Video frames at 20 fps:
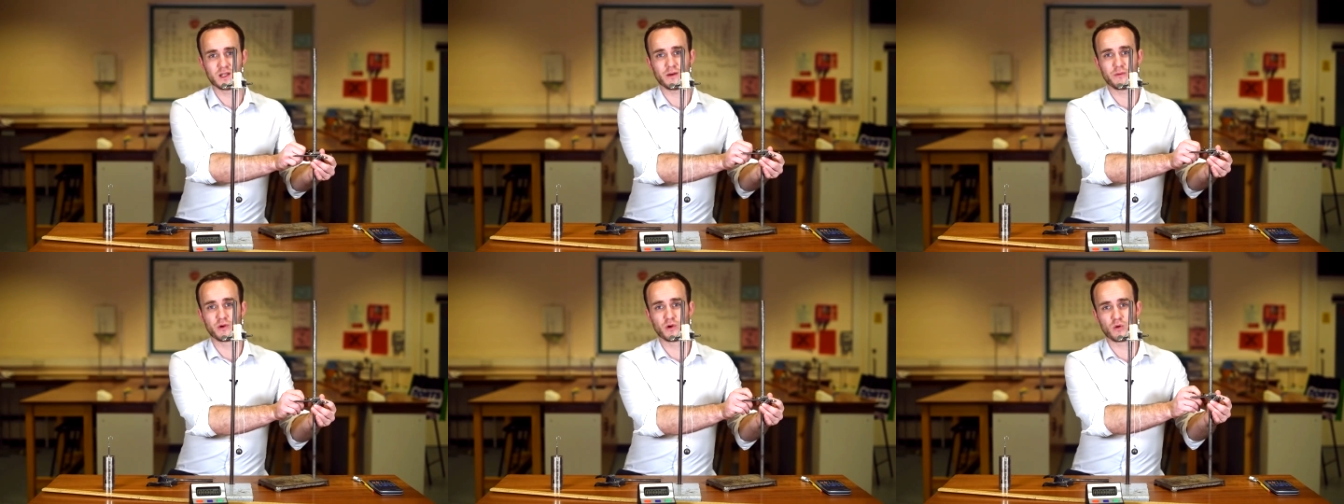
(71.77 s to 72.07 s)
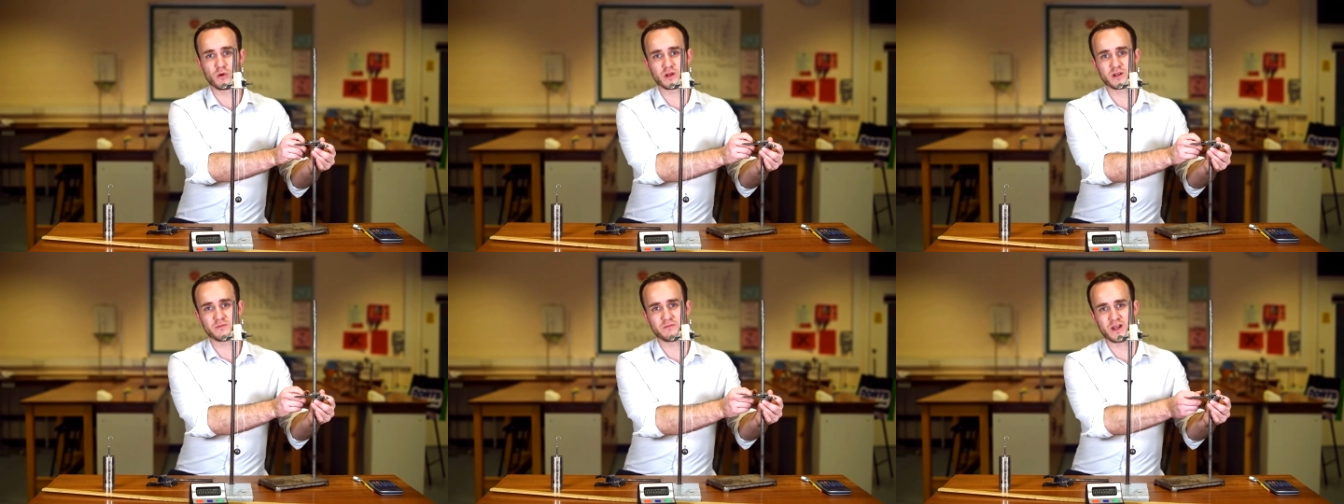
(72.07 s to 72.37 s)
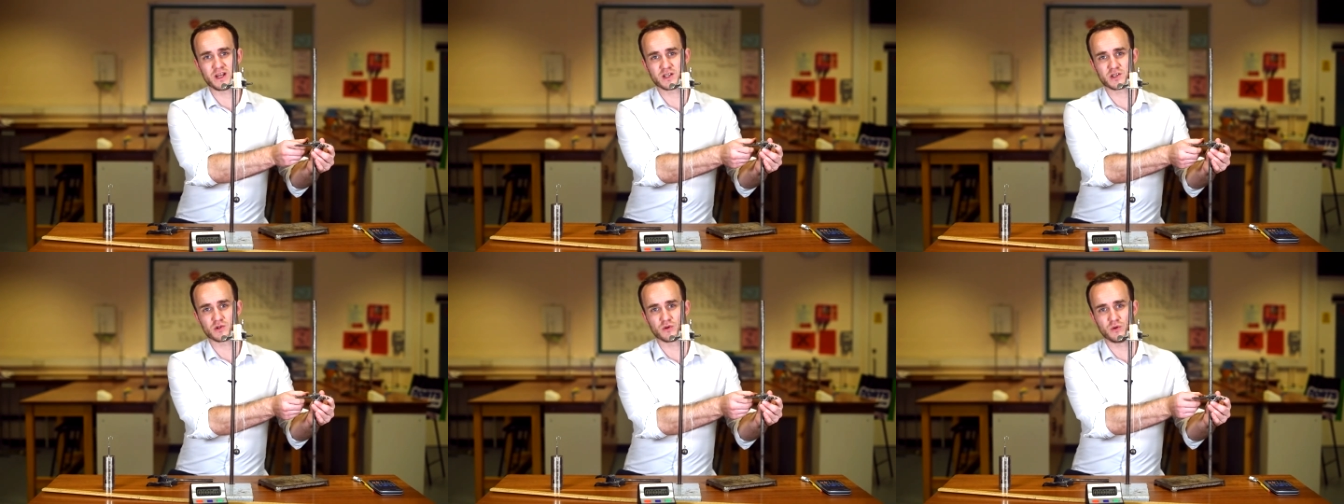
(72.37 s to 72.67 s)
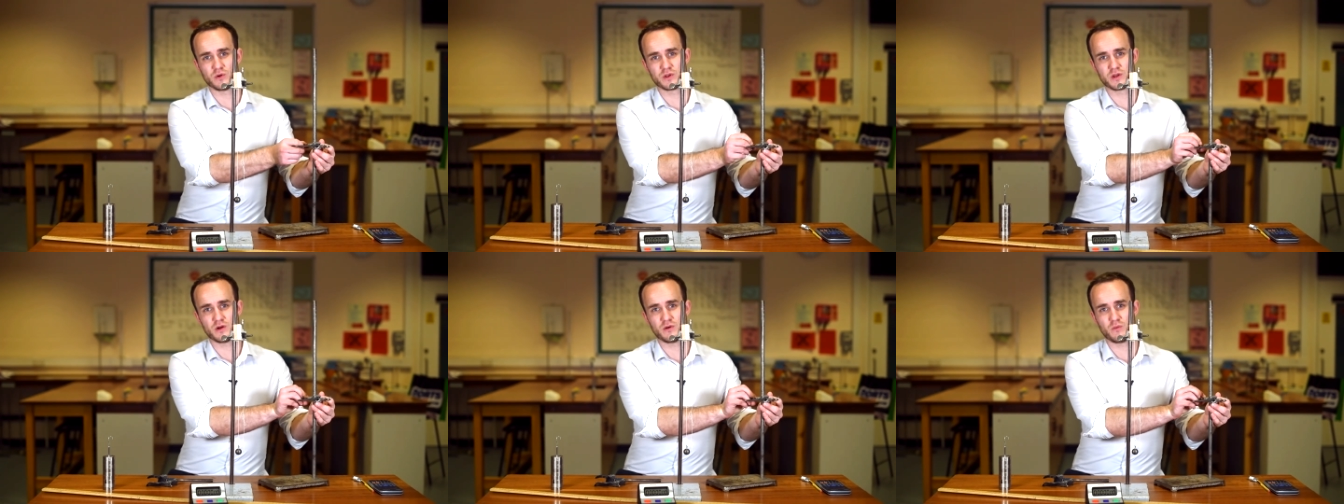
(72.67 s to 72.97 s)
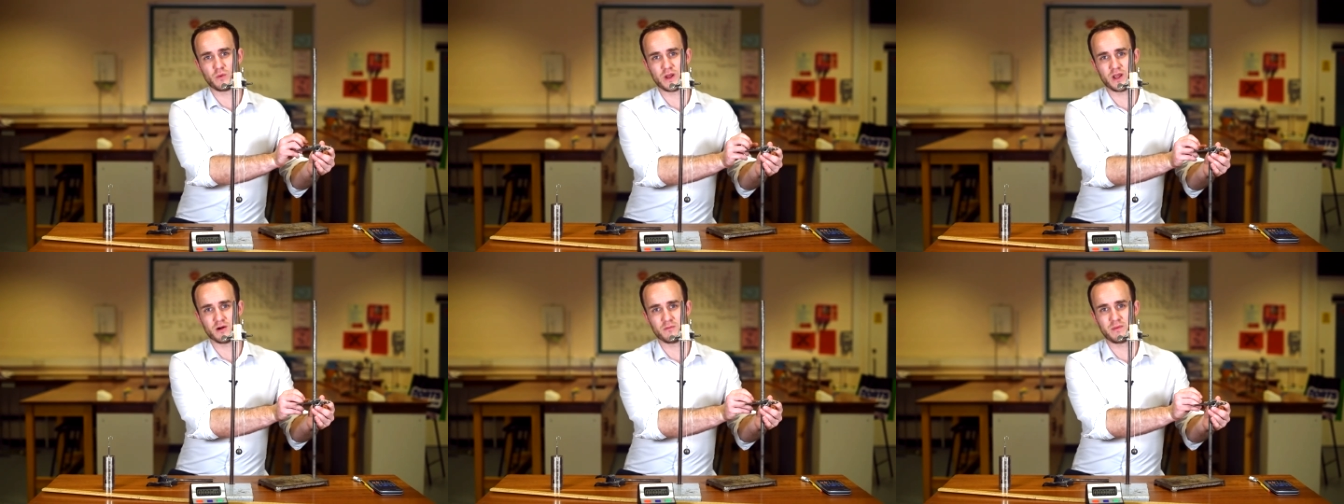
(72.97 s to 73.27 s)
Now in order to make sure that
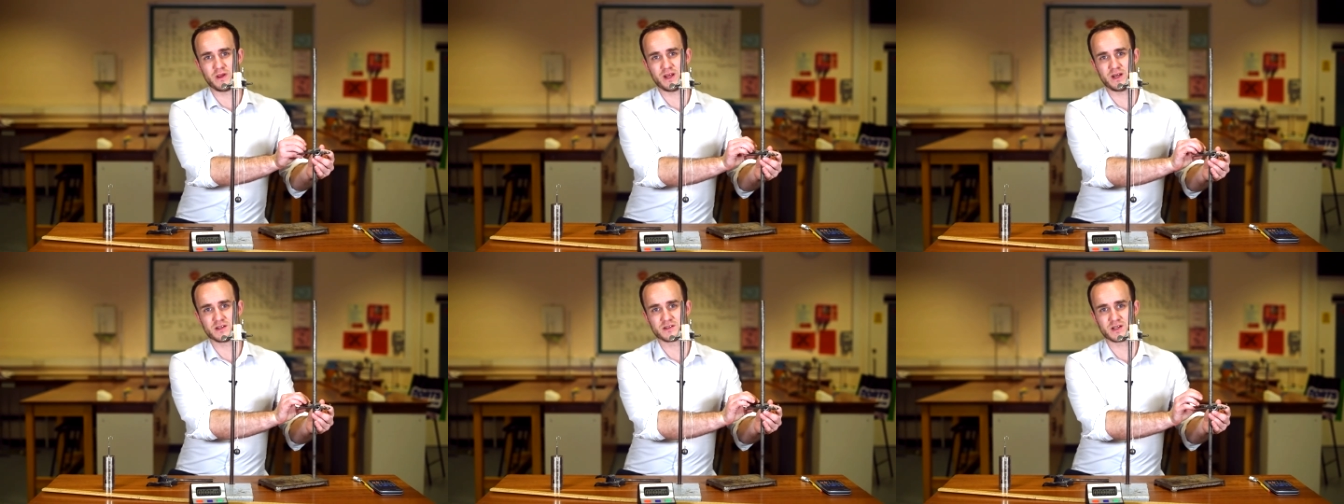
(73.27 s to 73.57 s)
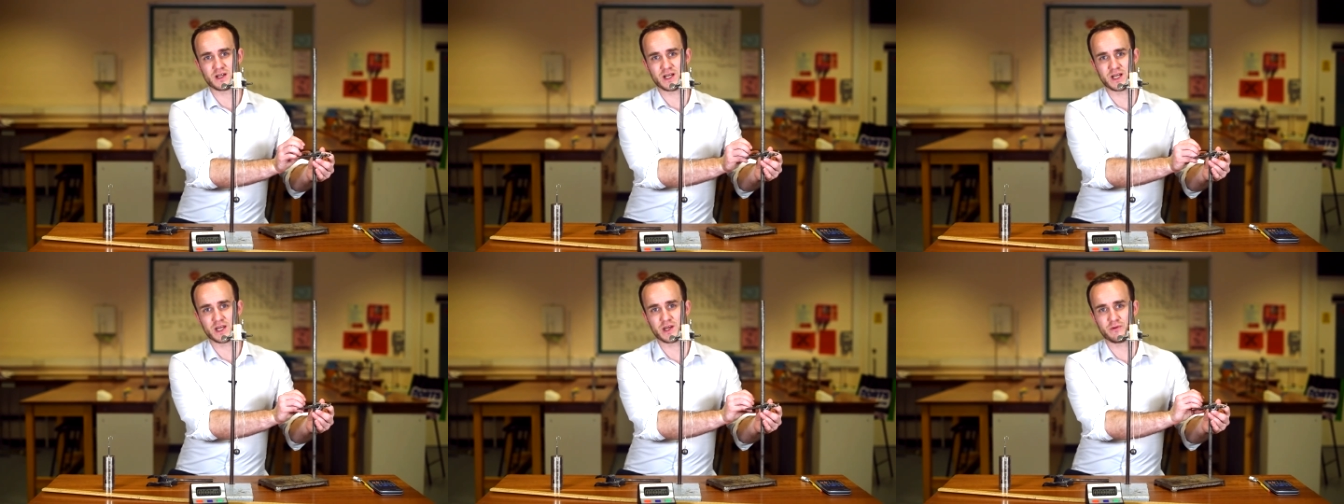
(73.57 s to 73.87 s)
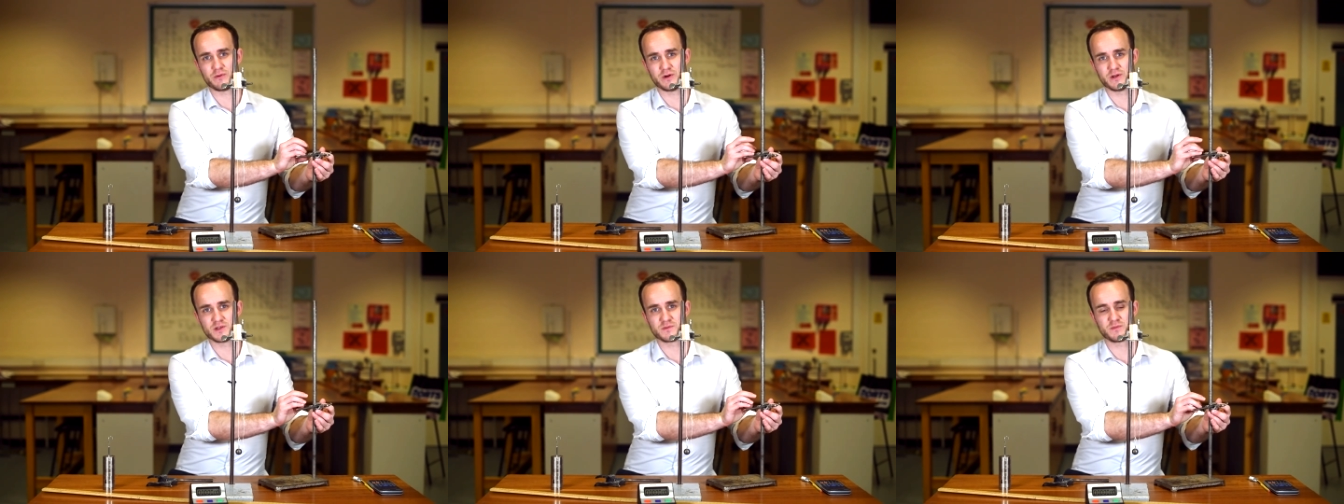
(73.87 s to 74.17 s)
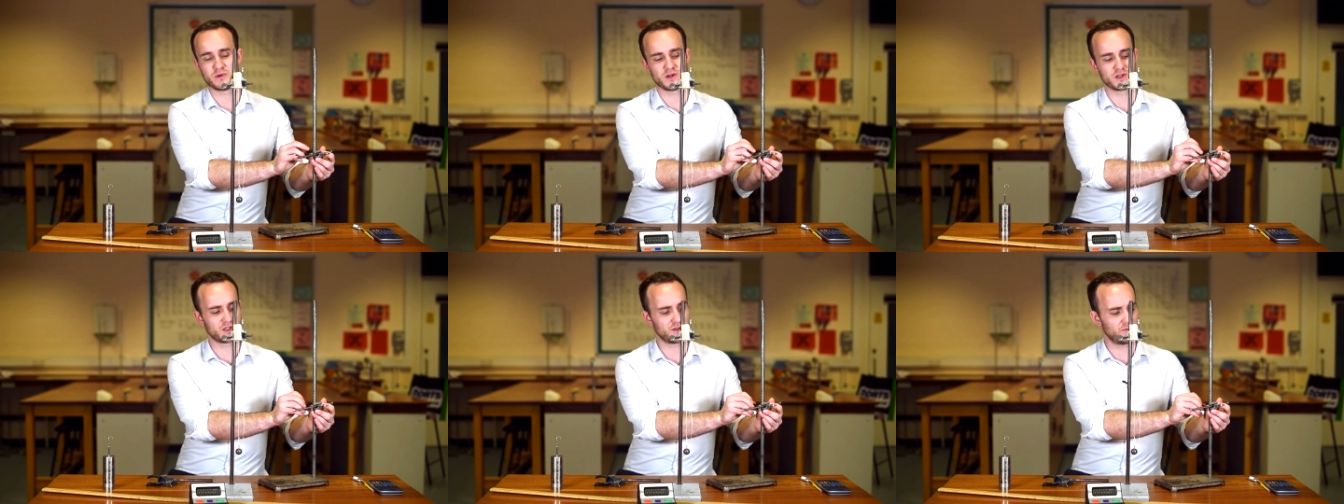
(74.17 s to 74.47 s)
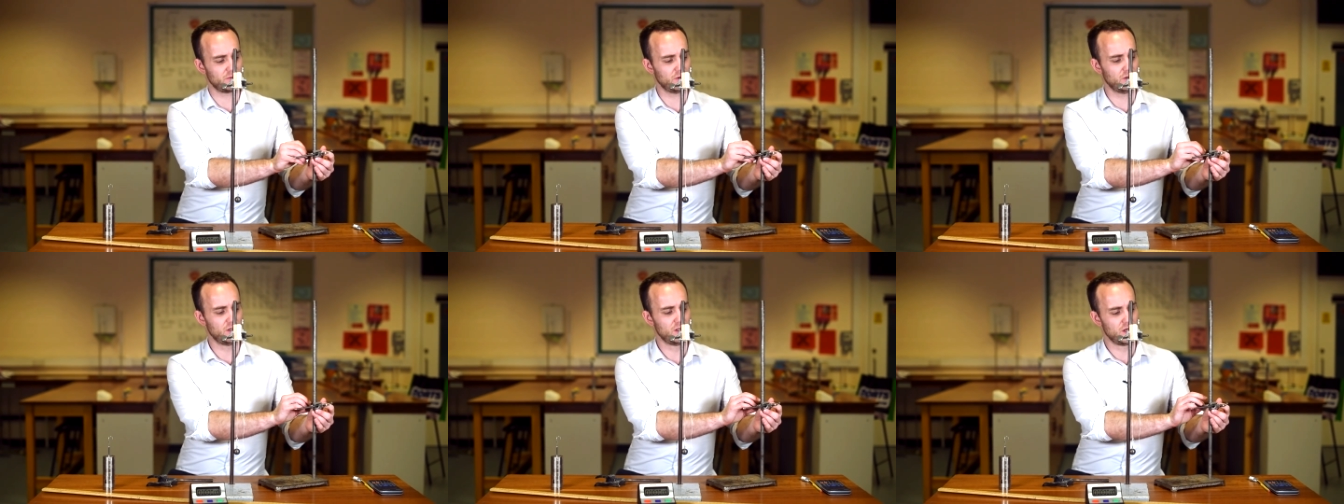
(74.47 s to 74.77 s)
we are being as accurate as
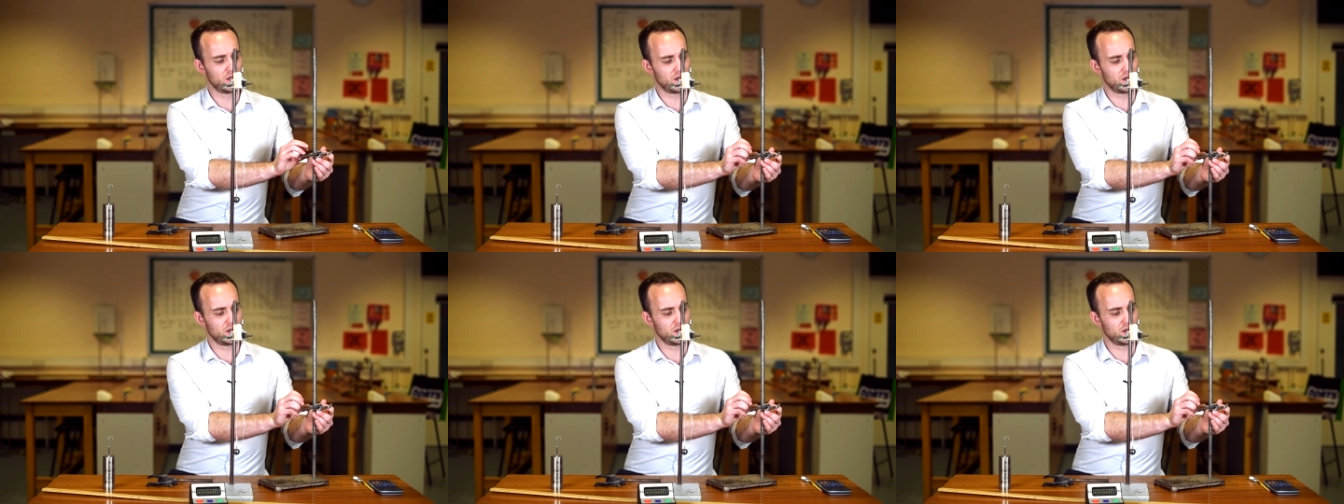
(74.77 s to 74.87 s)
possible,